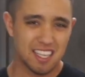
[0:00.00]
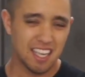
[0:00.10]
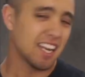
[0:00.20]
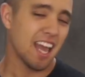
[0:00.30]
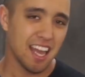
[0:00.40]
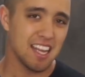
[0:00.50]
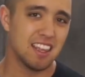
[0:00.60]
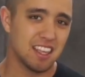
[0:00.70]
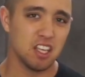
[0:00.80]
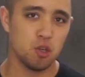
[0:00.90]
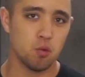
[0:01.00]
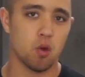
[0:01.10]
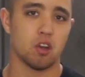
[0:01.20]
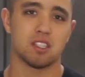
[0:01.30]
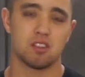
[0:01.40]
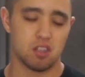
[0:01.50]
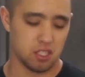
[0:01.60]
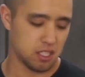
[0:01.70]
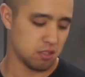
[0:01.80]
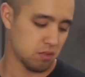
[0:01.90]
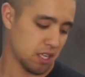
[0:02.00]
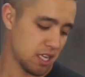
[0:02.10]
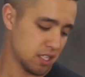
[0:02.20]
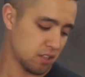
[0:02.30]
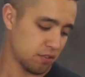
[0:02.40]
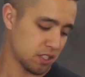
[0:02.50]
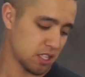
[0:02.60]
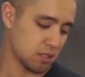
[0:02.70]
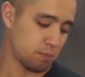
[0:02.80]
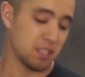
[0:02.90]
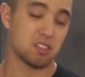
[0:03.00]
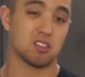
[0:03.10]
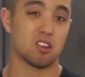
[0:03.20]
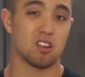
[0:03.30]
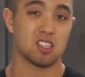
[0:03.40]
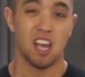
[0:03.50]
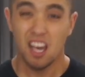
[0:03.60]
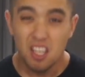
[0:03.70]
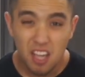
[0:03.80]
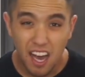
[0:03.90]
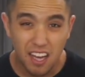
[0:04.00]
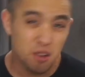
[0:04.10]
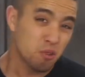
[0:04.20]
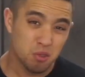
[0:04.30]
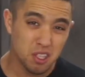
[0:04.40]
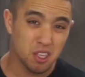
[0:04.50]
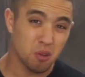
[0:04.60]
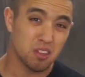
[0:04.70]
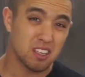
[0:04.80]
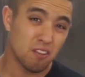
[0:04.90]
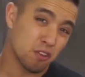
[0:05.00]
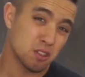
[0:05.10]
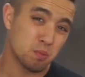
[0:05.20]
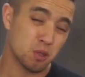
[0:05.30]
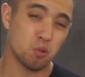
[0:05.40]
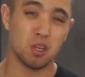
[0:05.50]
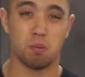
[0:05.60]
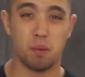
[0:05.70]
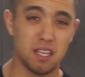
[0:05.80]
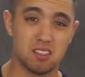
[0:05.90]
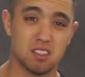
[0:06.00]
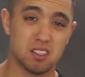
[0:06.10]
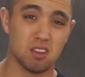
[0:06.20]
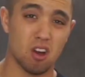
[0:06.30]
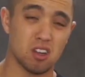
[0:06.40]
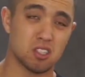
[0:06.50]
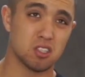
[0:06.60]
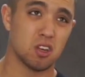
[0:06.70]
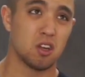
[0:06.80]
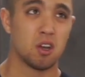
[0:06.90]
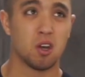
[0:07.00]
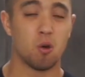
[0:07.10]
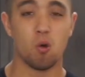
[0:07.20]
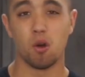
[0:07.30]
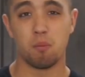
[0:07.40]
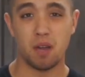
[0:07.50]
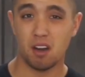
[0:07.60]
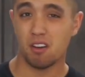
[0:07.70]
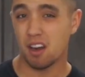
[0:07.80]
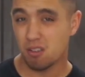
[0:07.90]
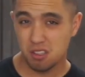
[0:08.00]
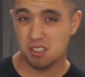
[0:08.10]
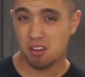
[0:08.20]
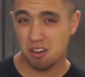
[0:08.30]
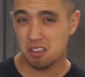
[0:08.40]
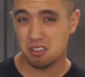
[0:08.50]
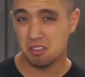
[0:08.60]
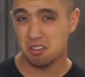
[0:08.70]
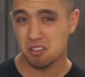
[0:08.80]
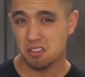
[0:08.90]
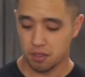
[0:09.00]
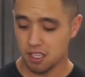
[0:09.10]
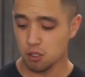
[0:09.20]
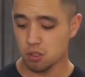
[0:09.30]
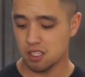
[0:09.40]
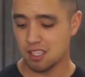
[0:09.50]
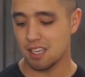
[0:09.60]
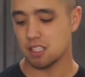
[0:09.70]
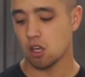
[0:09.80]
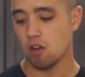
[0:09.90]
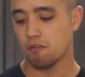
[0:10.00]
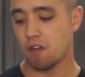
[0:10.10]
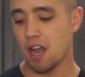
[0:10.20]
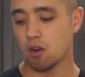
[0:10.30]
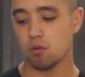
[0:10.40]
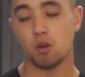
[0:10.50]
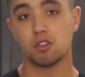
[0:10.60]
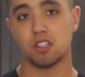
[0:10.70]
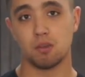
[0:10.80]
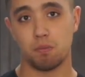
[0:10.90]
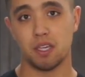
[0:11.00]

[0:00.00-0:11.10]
get anything you want as long as it, I guess if it says pizza sauce. I don't really know the difference between a pizza sauce or a marinara sauce, but this one says fire roasted